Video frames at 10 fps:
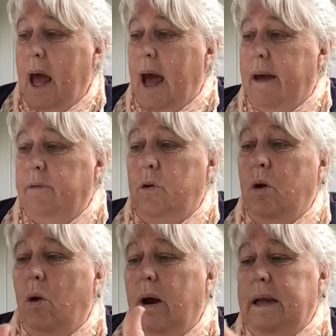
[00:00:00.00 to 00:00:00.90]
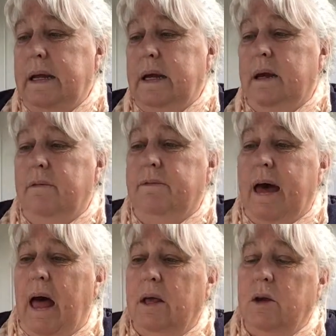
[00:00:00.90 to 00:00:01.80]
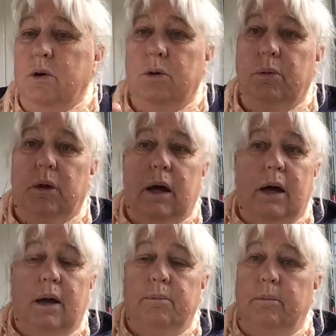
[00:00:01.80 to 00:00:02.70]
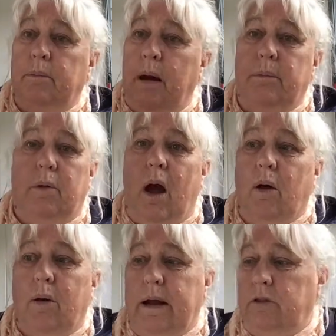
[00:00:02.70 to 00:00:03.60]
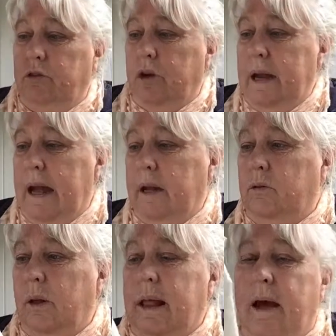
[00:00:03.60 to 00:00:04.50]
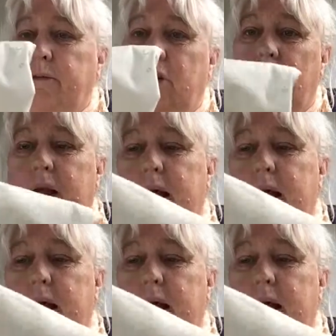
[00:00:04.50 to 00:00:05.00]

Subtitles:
I have no idea of value. I'm not quite sure yet, so I'll have to look